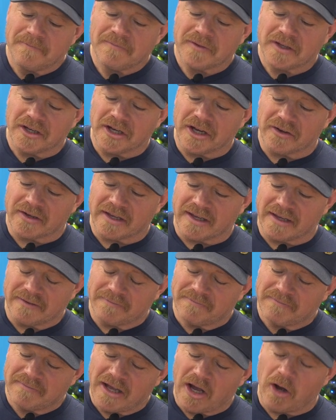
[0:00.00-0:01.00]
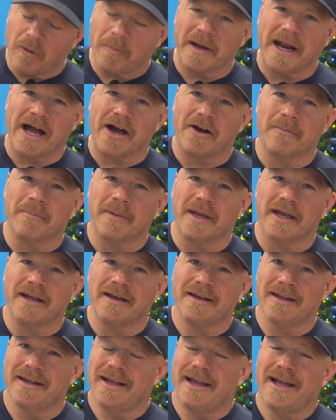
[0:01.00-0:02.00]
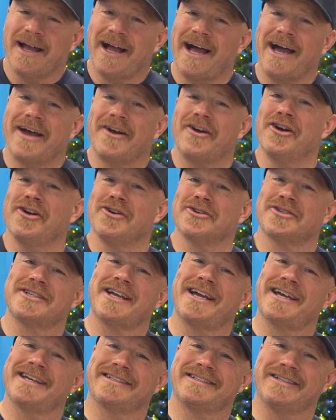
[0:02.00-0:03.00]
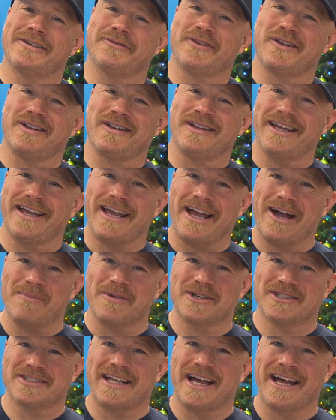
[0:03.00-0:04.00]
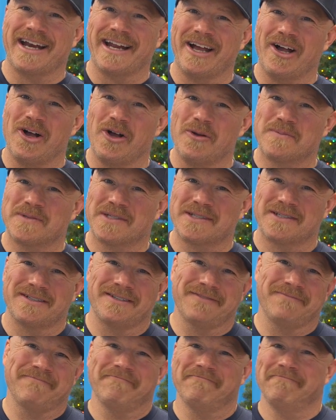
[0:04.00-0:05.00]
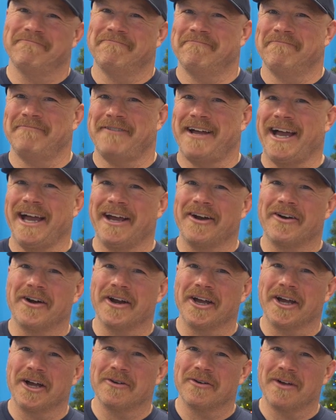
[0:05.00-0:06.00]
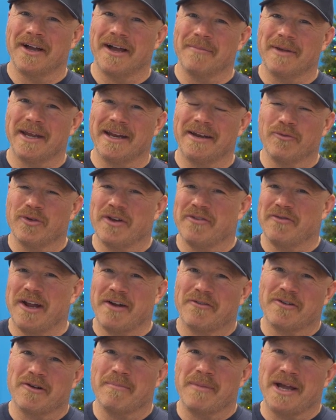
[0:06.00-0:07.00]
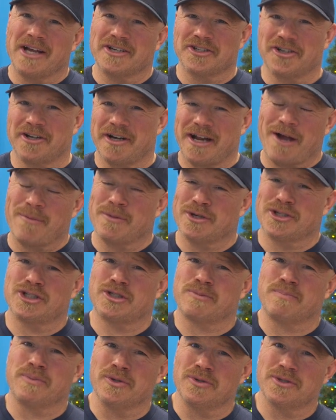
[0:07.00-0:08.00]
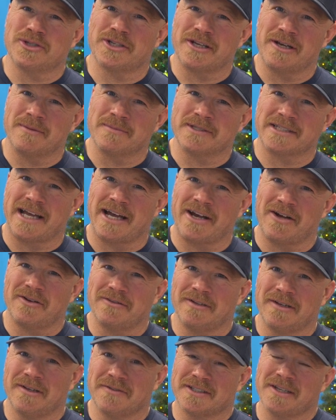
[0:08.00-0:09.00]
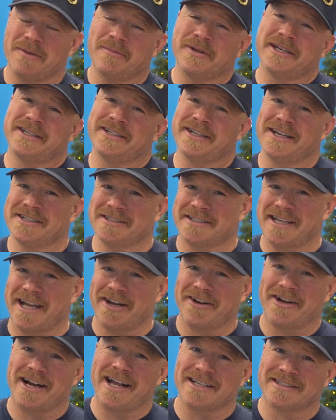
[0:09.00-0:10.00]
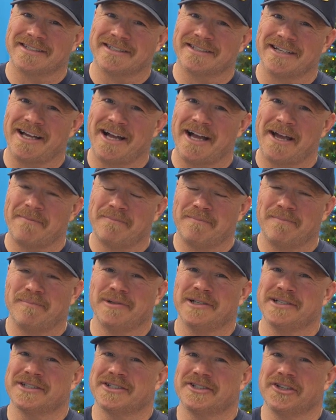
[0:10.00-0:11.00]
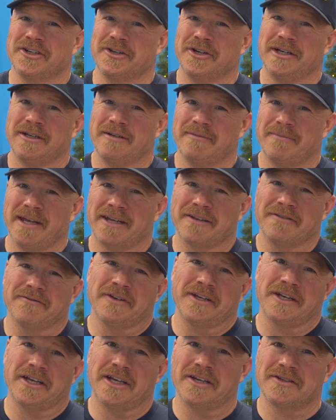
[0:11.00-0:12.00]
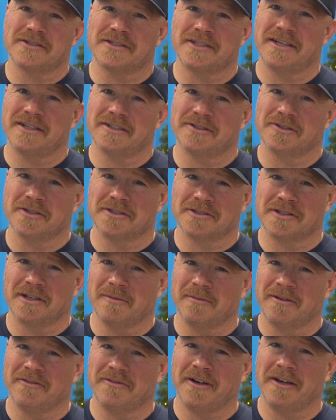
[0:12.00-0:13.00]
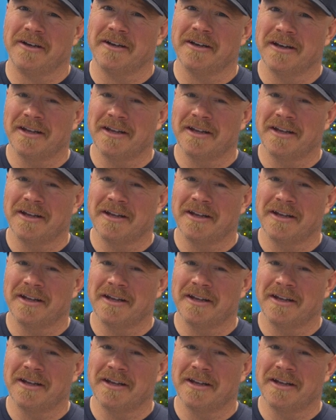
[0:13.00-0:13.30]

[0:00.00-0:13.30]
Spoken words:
you know, help it out a bit. I don't know scientifically how much that helps. I don't know. I mean, we've never measured how much spooge comes out. If somebody does that or has the time, please do it. Make a video, send it to us. It'll be fun.